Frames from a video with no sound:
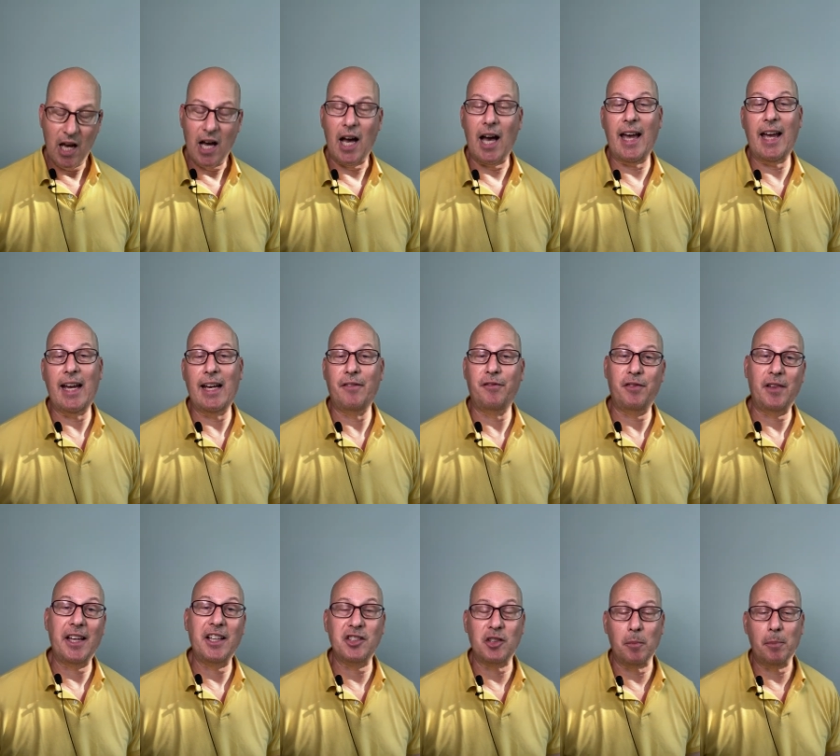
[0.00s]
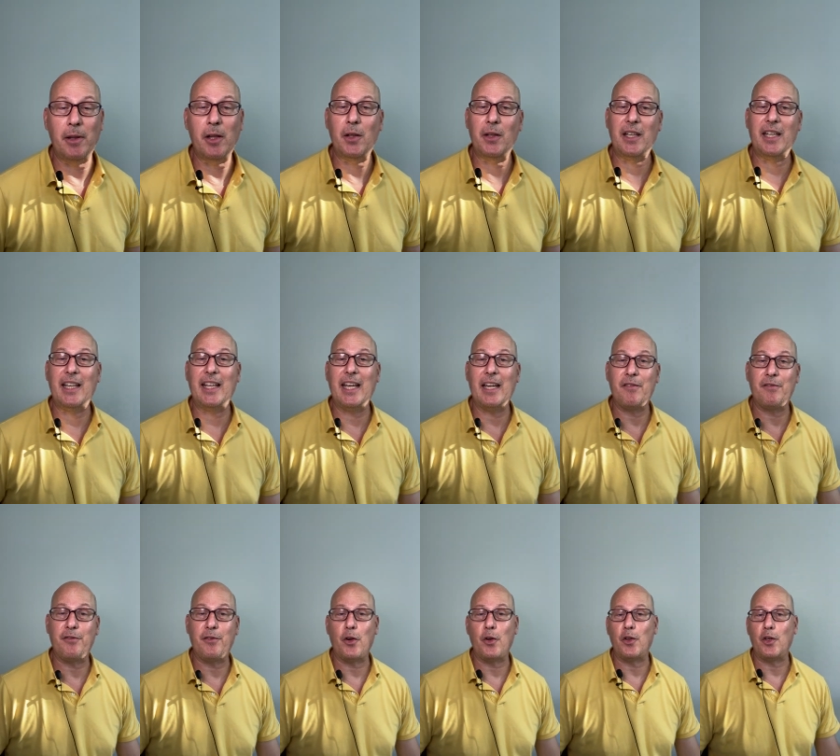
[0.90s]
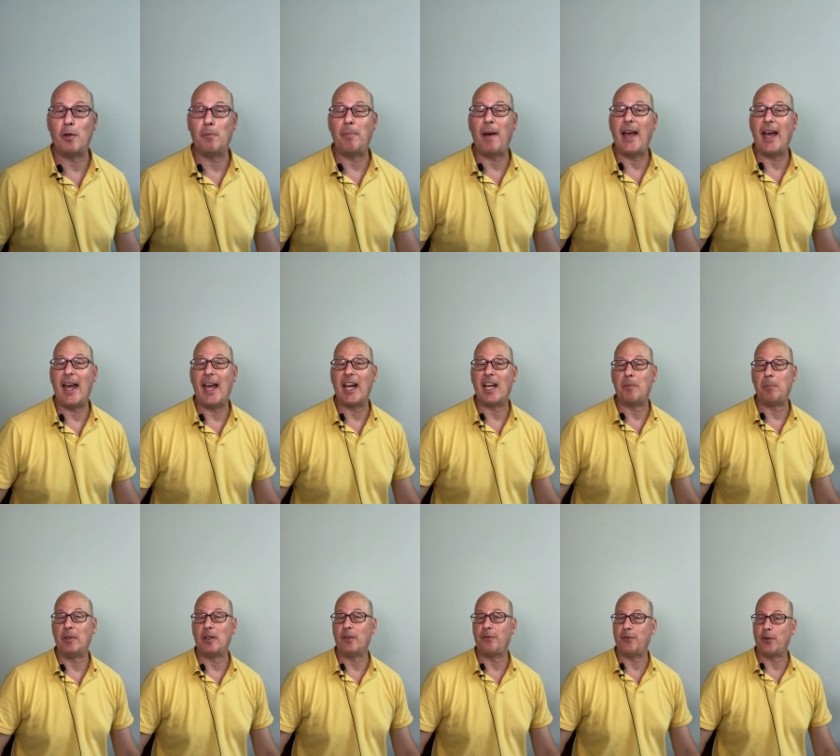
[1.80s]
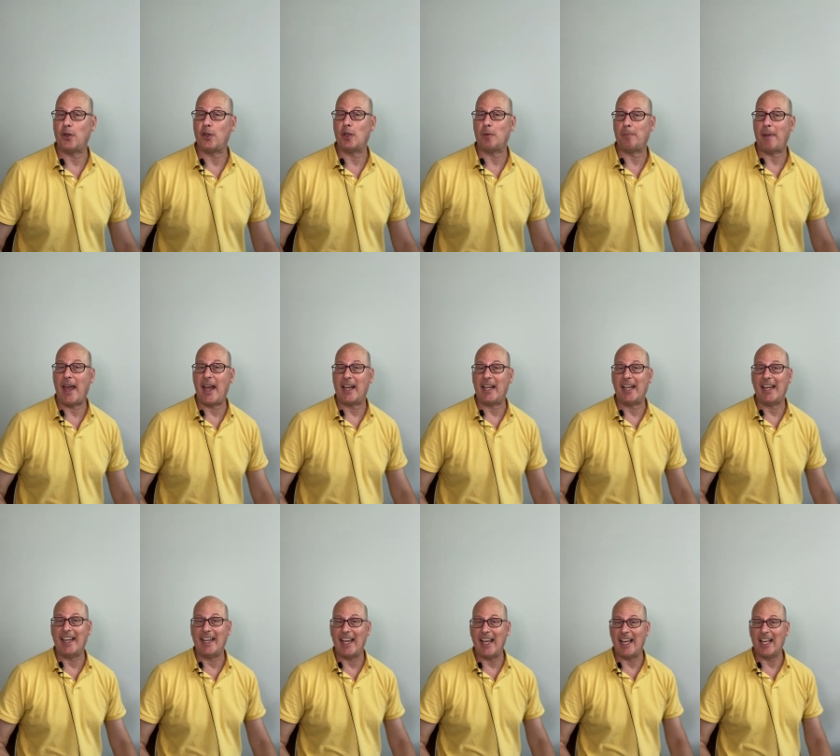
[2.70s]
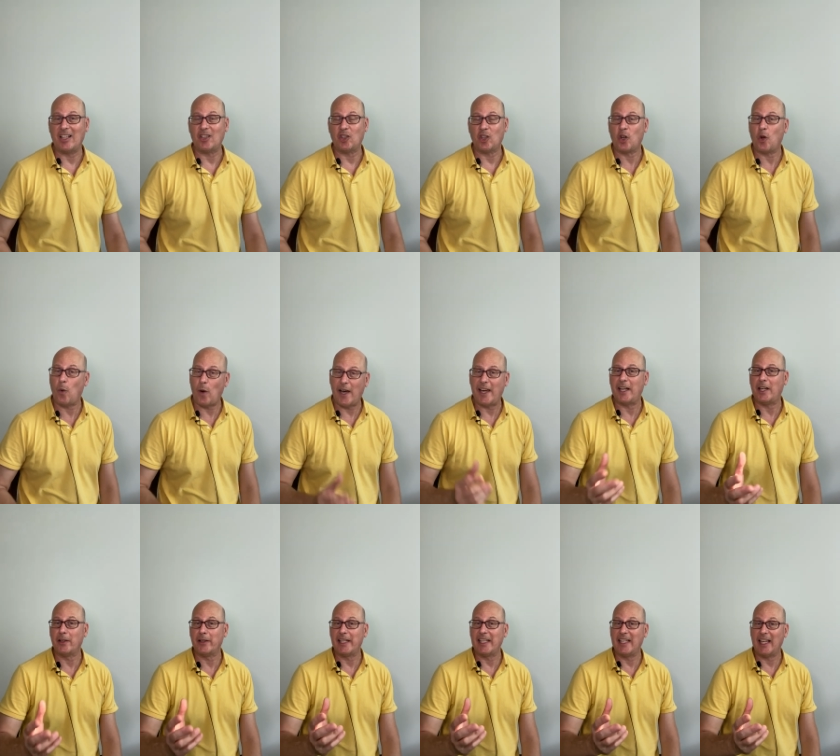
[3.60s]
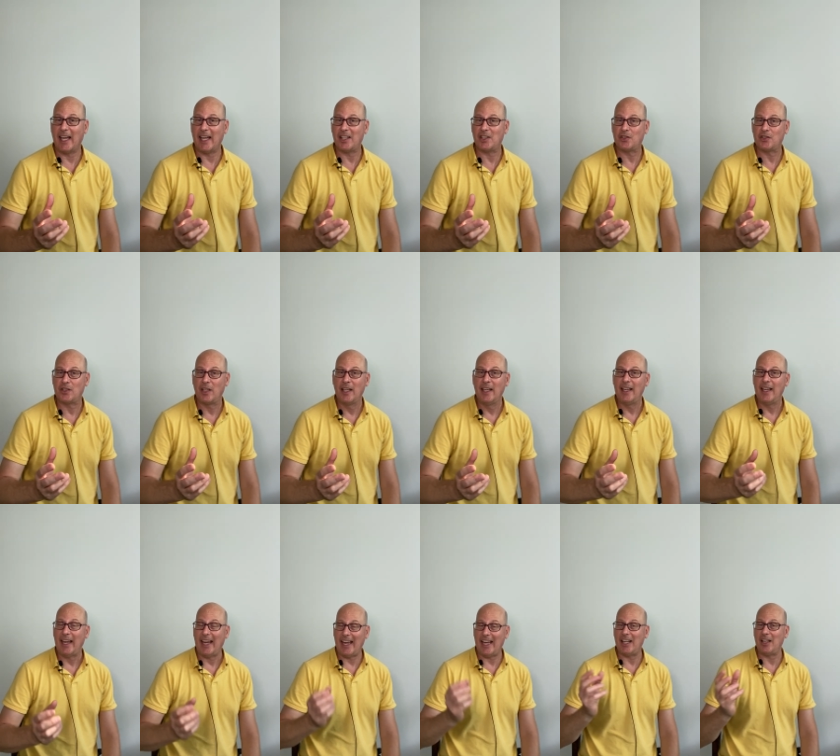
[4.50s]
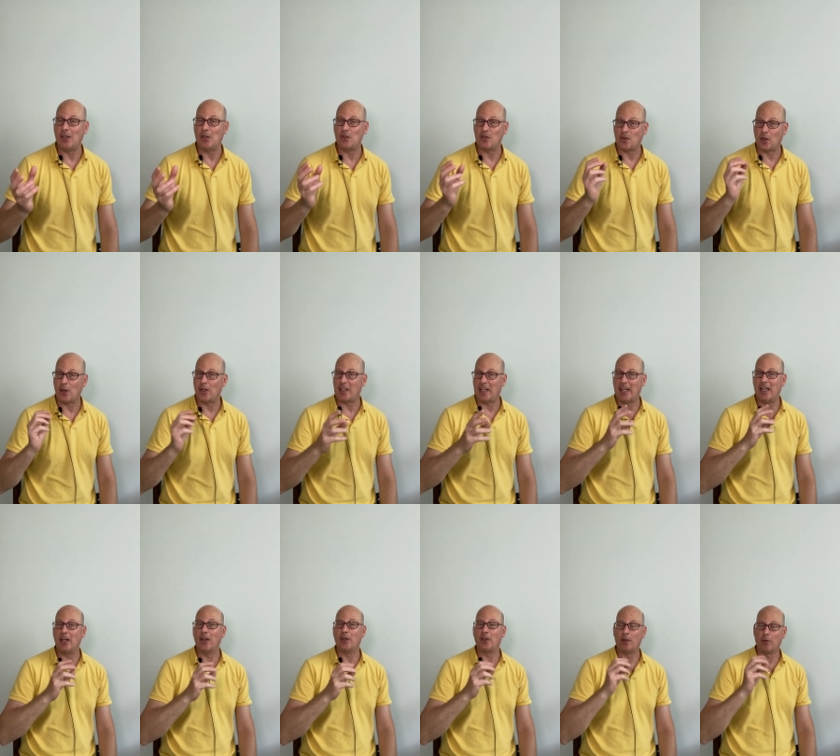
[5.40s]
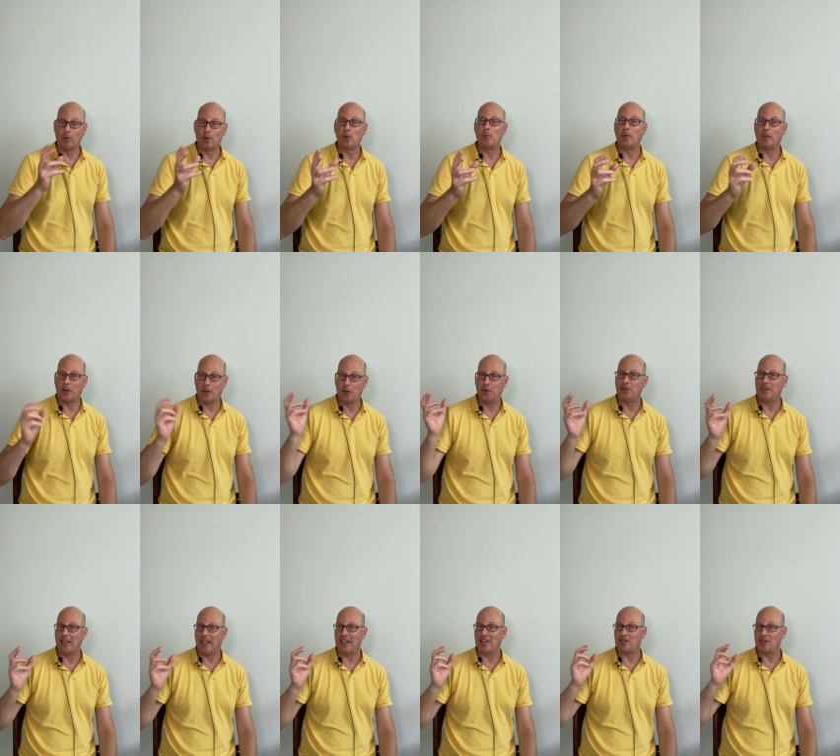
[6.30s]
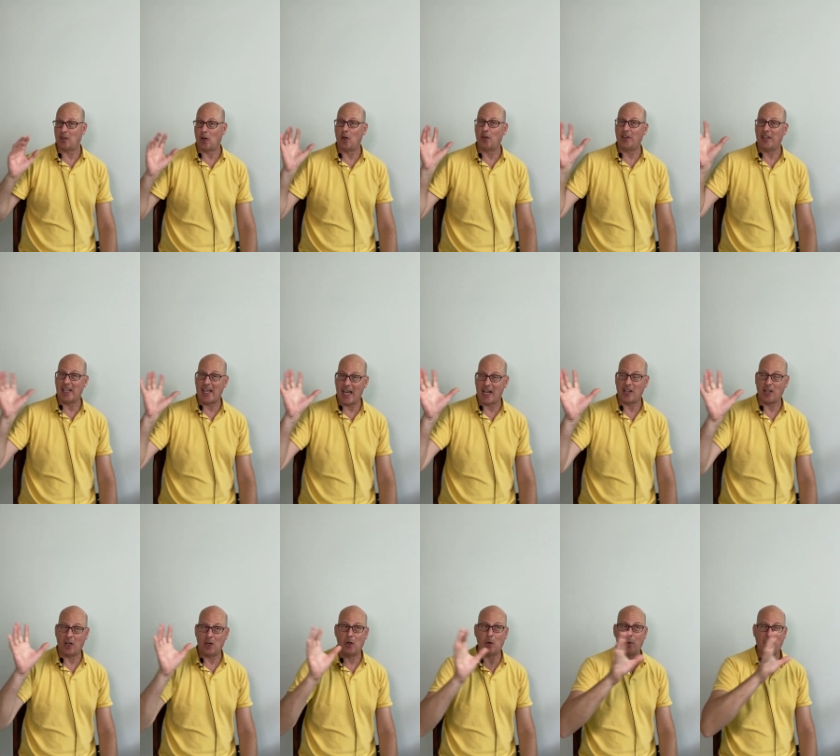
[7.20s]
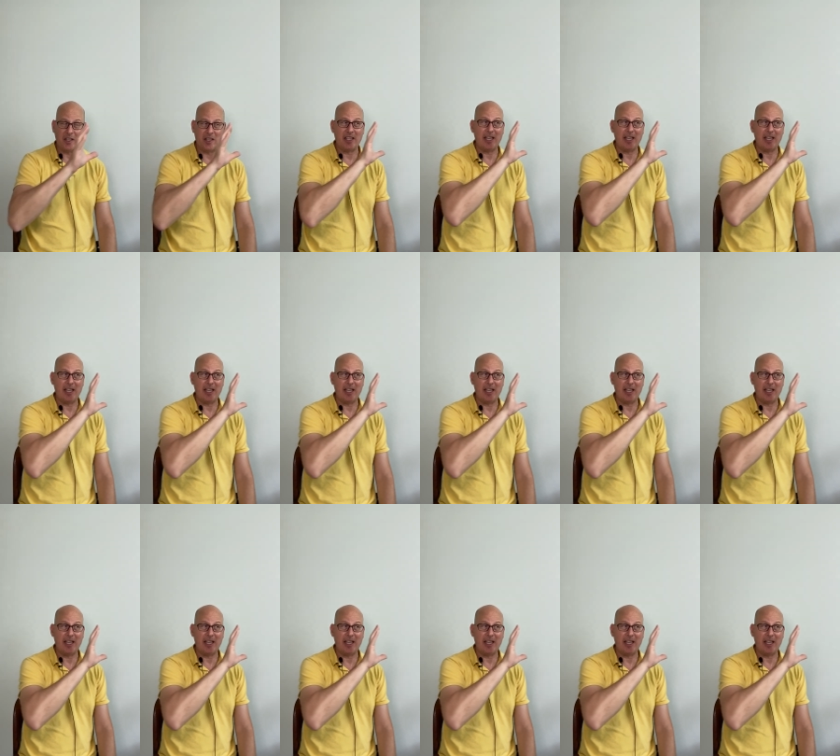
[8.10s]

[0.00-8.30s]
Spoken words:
I have flexibility to get further back, but the further back I get, the quieter it gets, and you start to hear the room acoustics, all the echo and